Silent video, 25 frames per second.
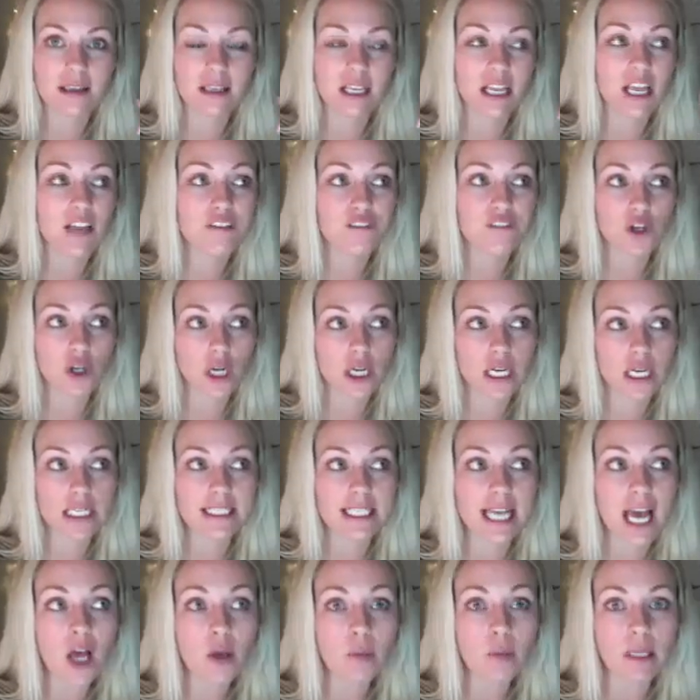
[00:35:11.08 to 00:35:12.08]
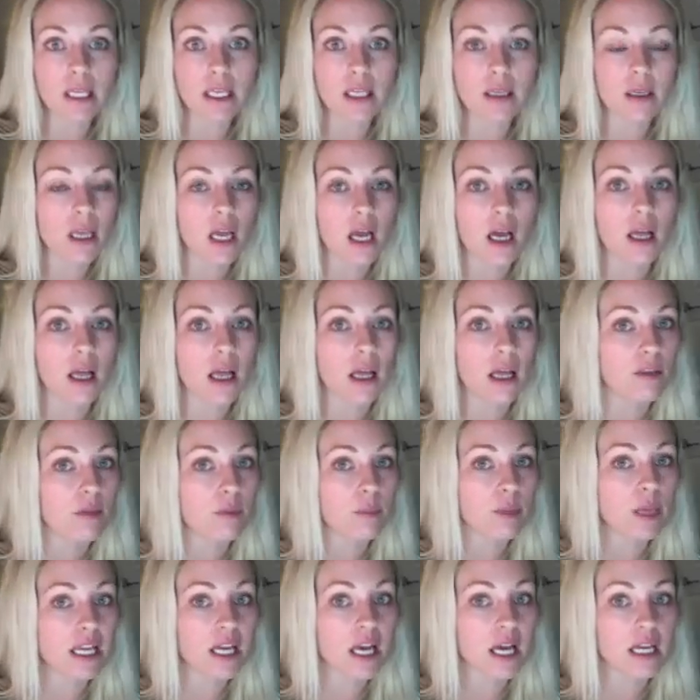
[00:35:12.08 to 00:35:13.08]
If you're going to tell me
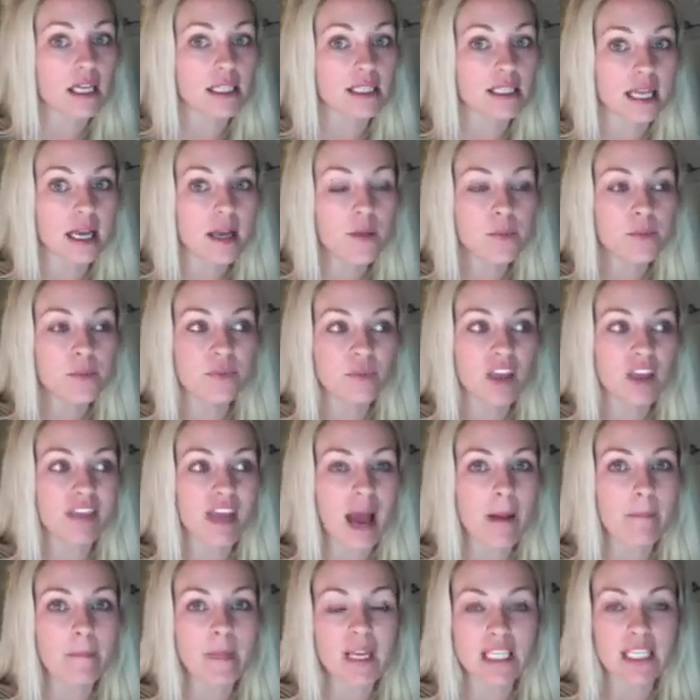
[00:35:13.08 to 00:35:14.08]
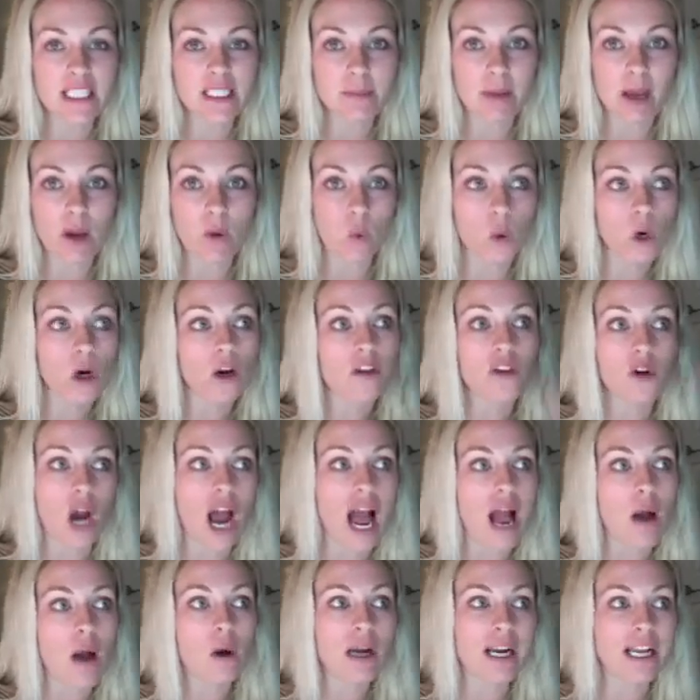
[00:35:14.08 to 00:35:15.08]
because that means my worth or
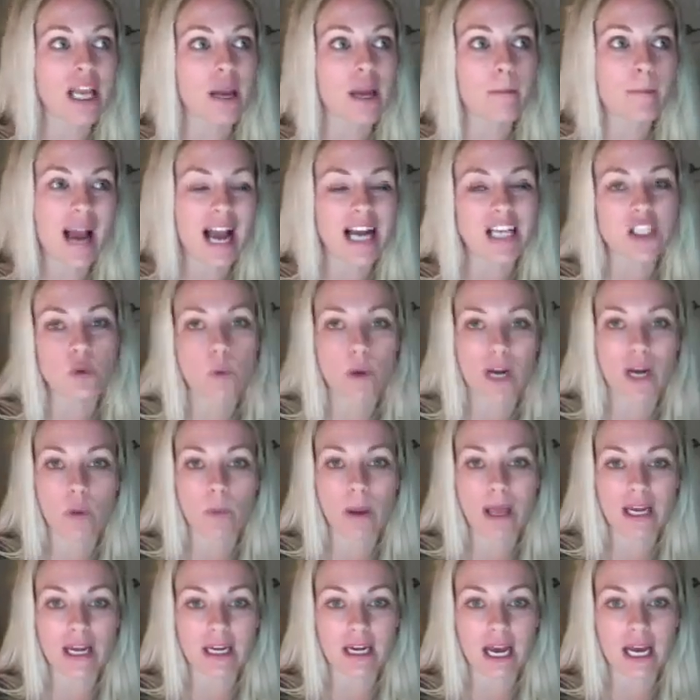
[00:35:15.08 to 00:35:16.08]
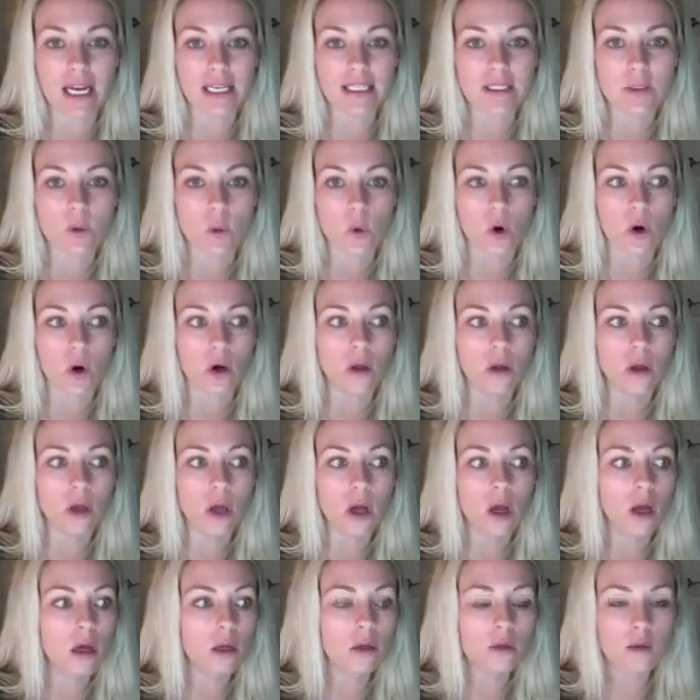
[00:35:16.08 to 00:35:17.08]
I want to get back to what I weighed in high school,
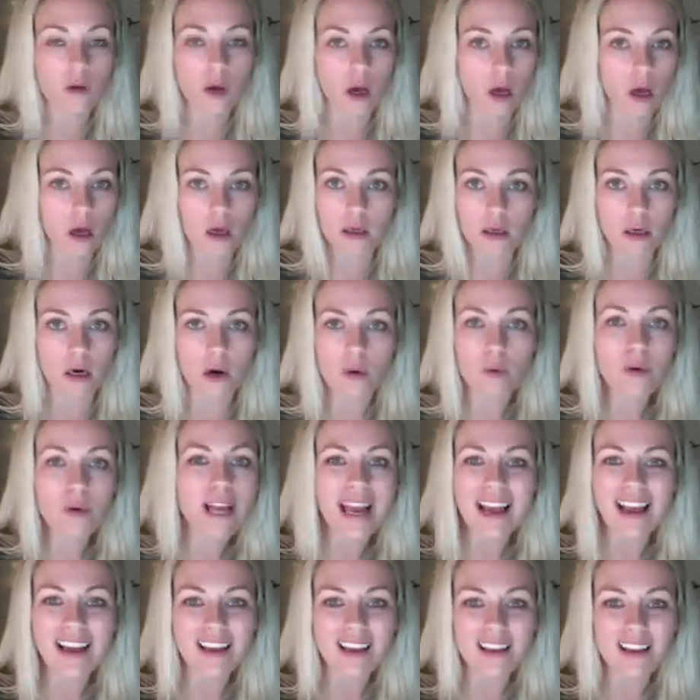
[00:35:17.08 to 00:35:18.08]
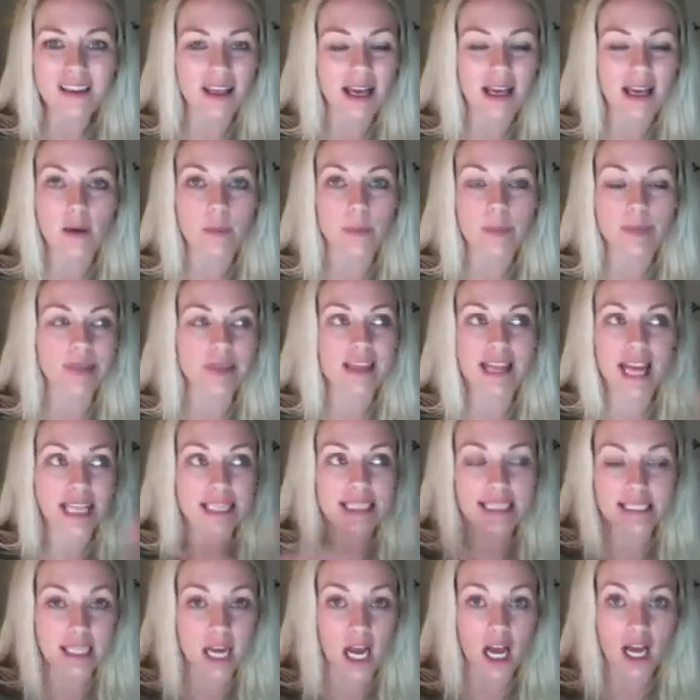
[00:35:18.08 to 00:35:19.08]
okay, but
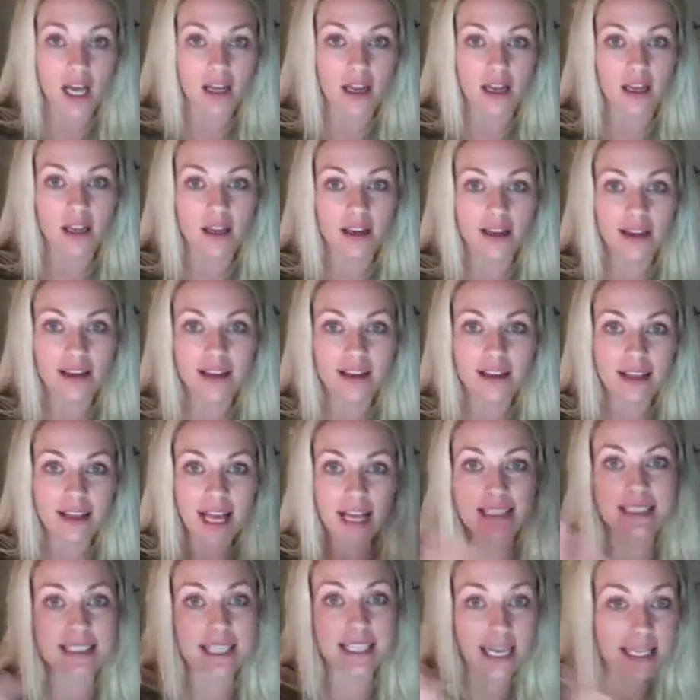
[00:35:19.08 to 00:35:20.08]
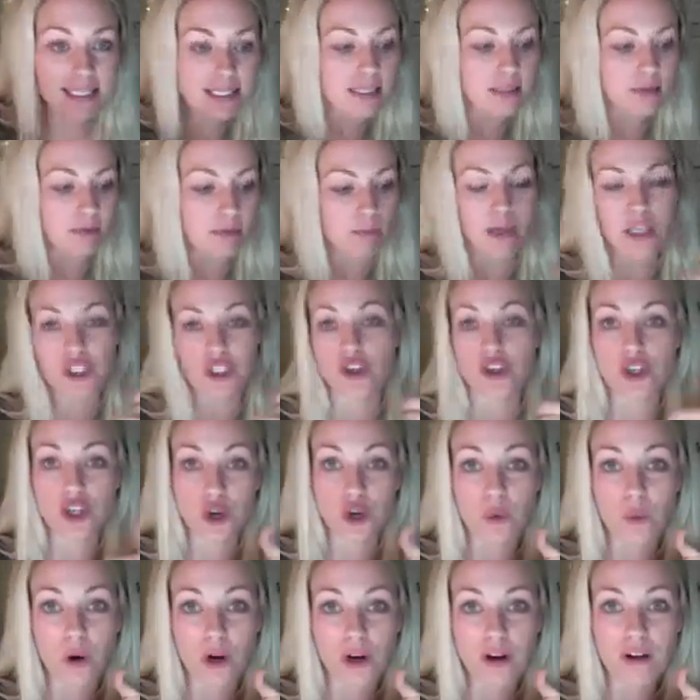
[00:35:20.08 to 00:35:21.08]
that doesn't measure
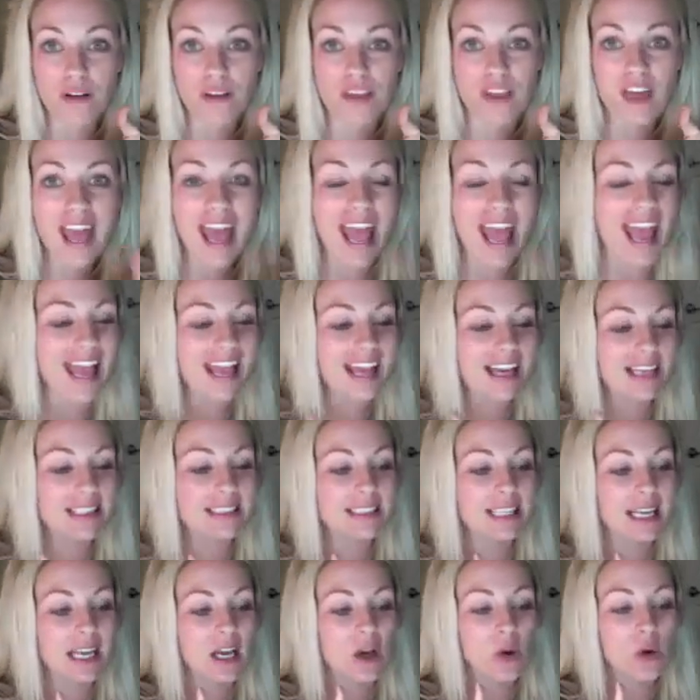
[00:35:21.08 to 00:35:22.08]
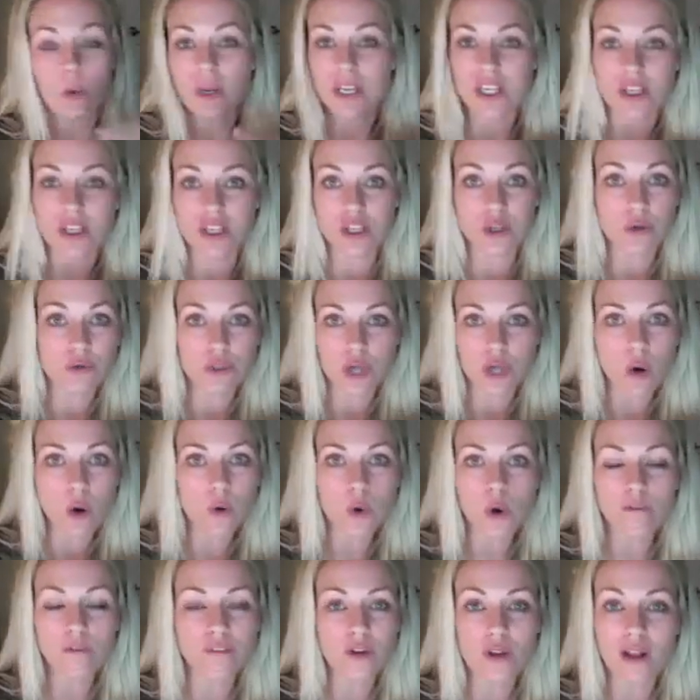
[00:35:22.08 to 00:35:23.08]
your worth. And you don't
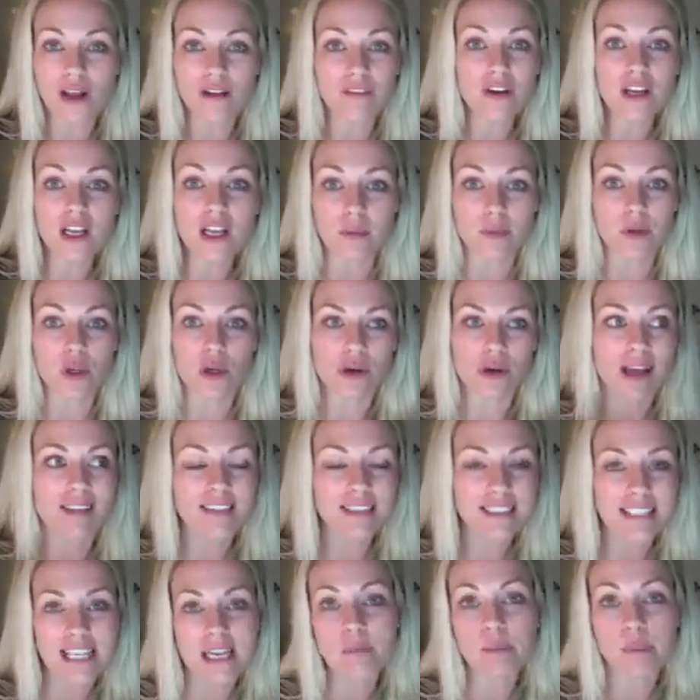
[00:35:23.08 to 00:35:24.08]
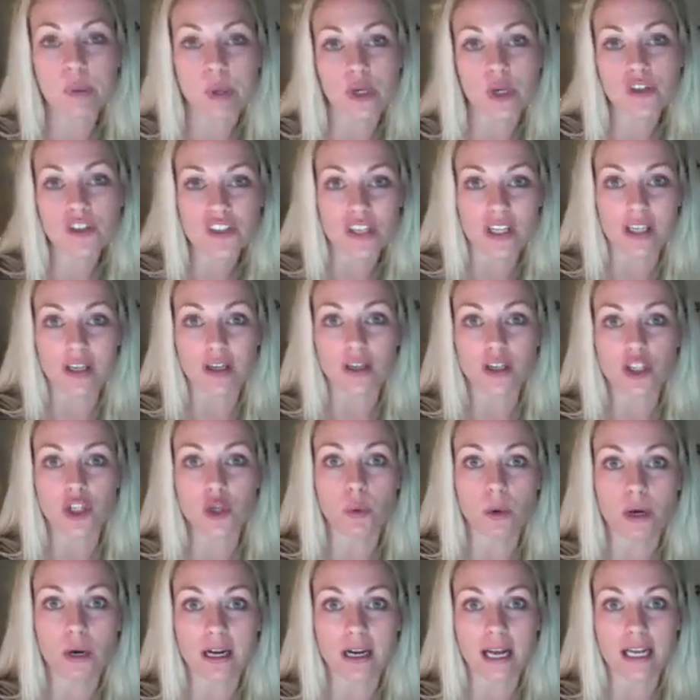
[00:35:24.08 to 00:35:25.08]
know if you'll ever you're not the same person
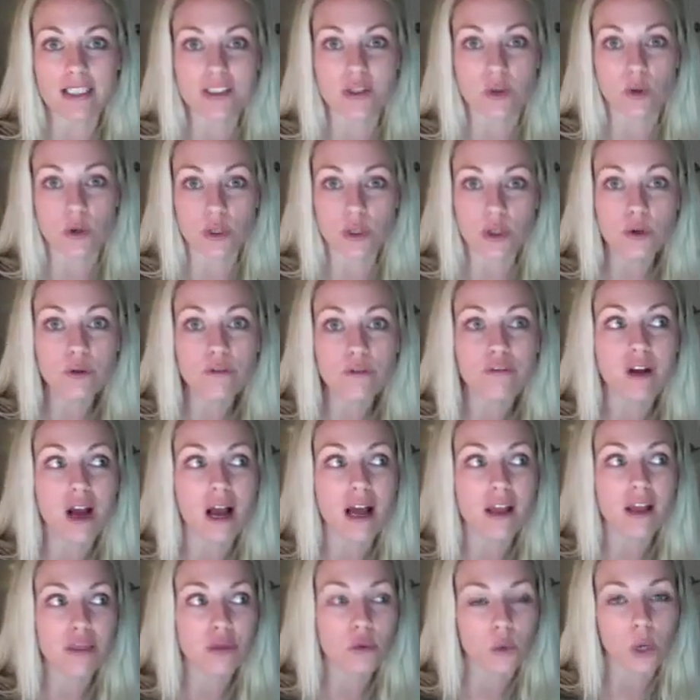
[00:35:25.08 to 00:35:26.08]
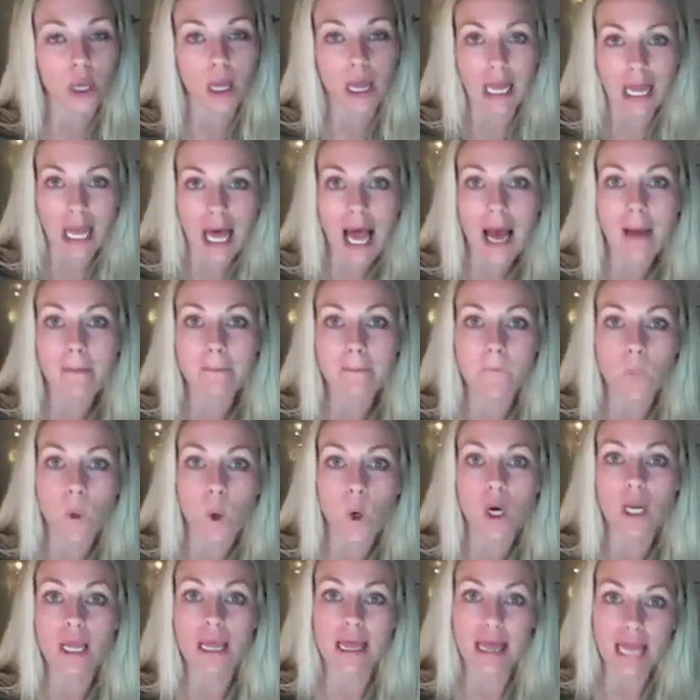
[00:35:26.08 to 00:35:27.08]
you were in high school. You've gone through a lot
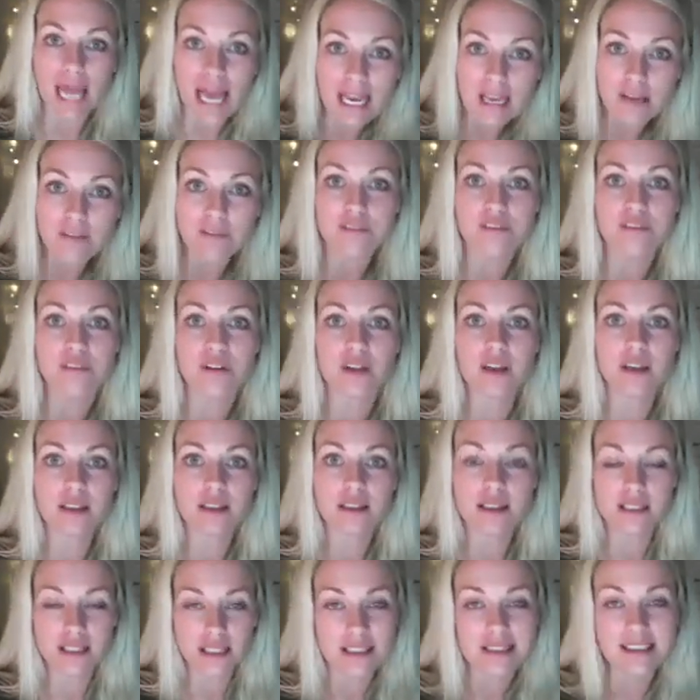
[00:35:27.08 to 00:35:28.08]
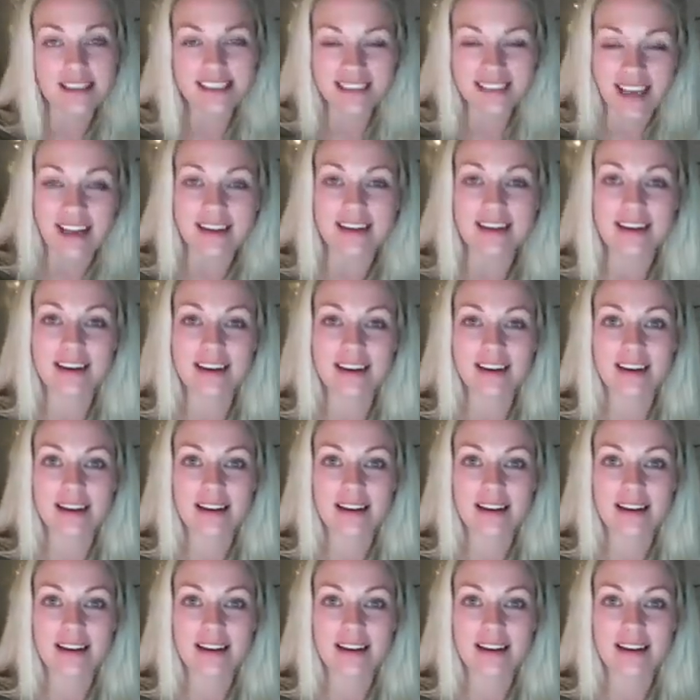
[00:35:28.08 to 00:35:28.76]
more life since then.